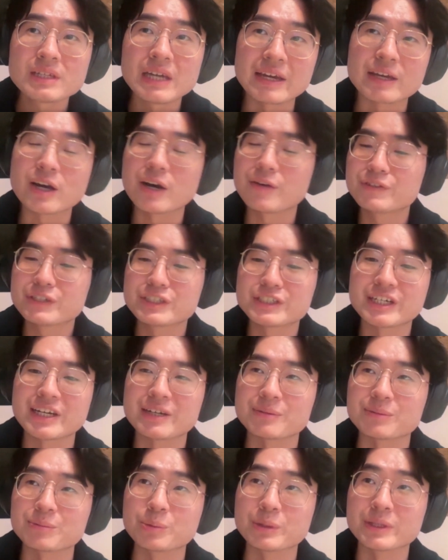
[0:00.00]
a coffee
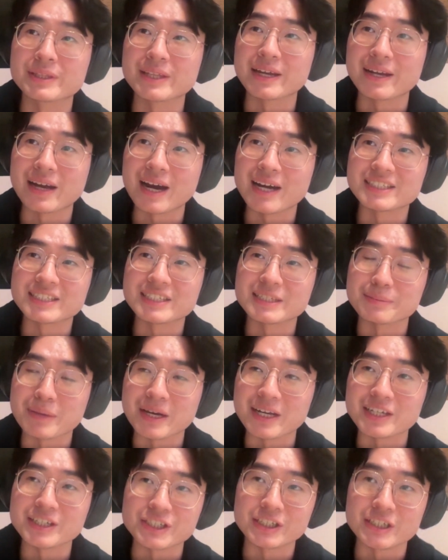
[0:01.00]
chat with that IT
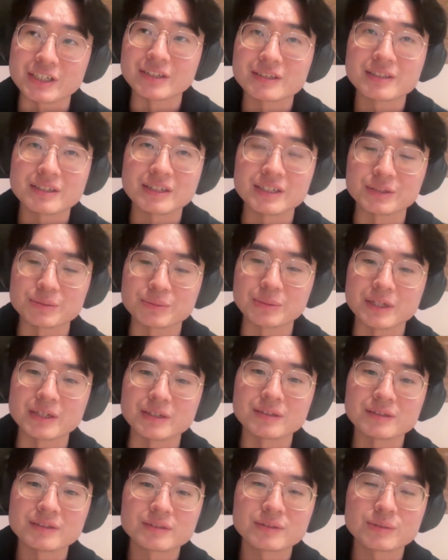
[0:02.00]
manager as
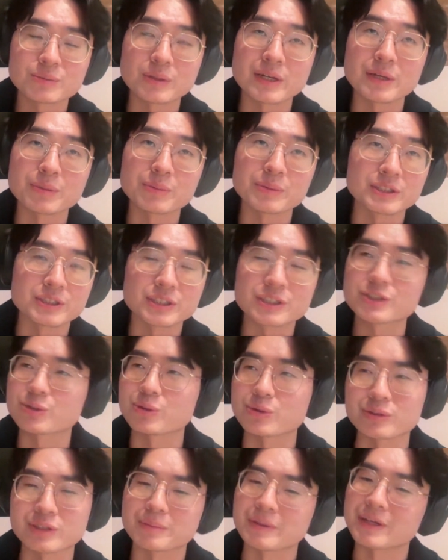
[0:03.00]
well, where we actually just
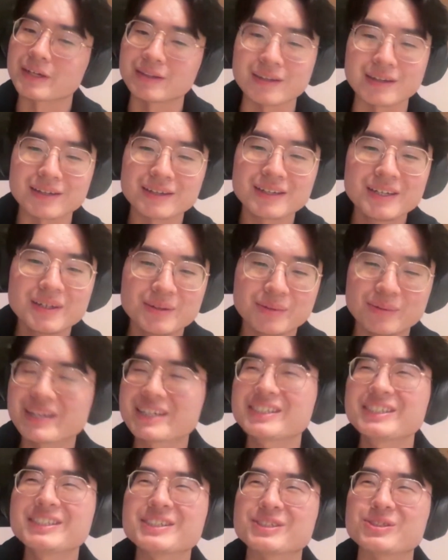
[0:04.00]
talked about
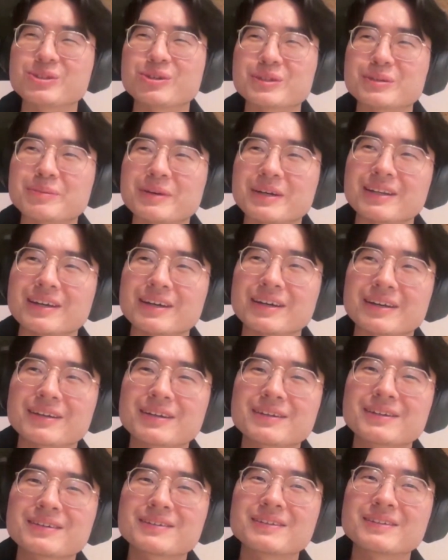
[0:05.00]

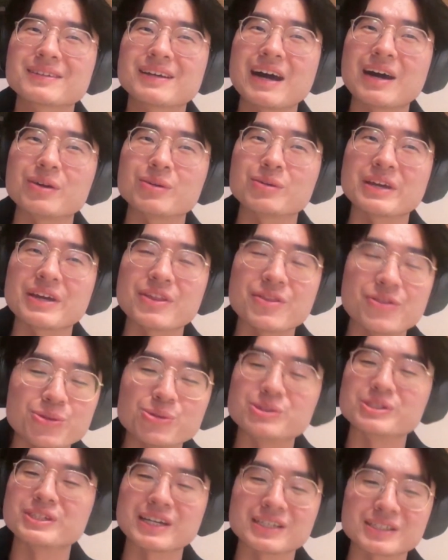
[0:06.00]
like our
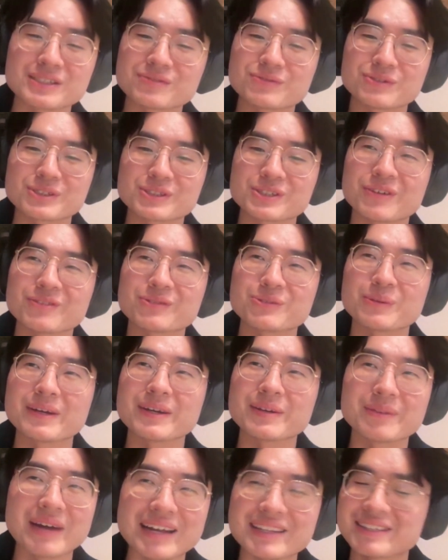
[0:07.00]
enthusiasm for
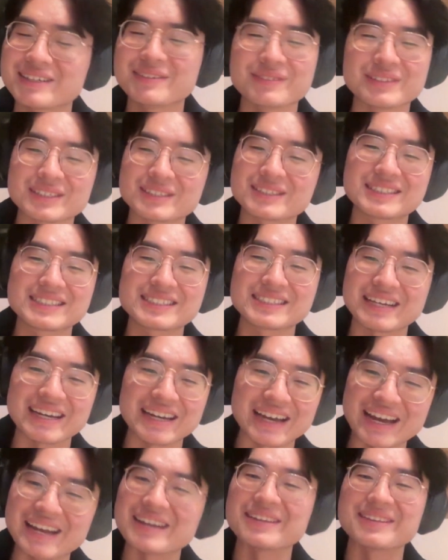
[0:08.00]
software. I didn't even
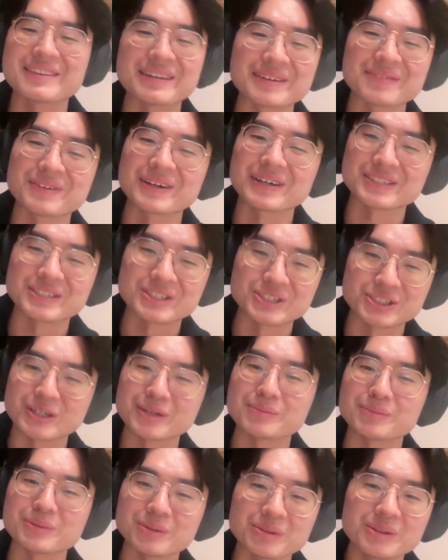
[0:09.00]
say anything about the
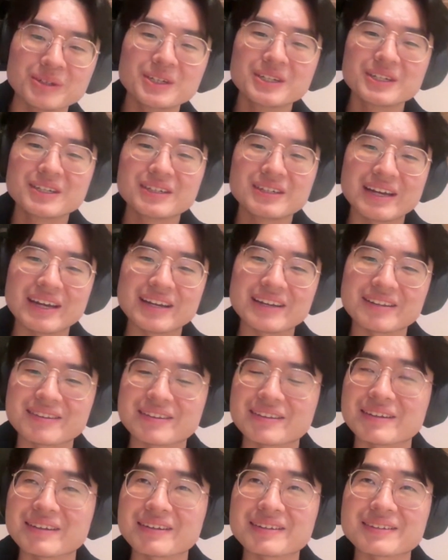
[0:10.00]
job or
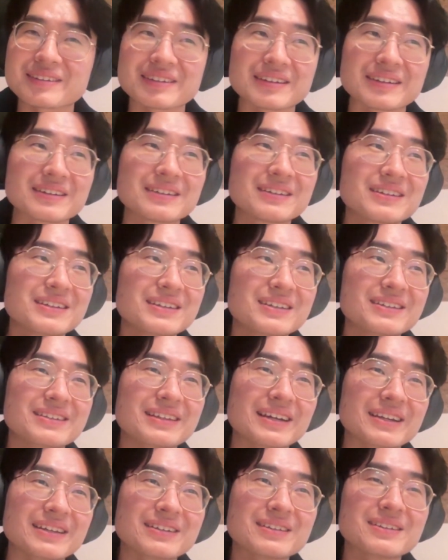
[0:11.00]
anything like
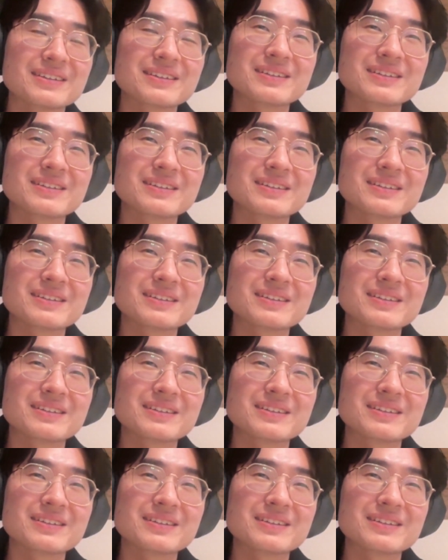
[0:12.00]
that